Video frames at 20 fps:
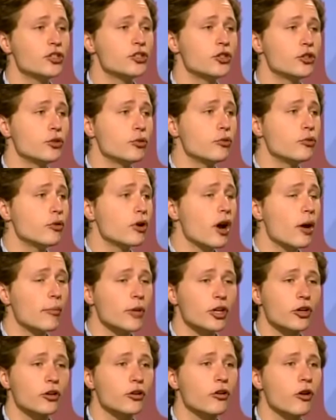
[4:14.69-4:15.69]
to
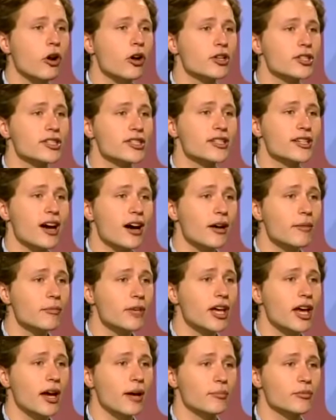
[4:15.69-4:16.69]
coming across
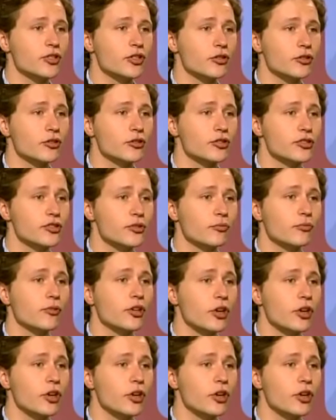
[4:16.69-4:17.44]
time capsules,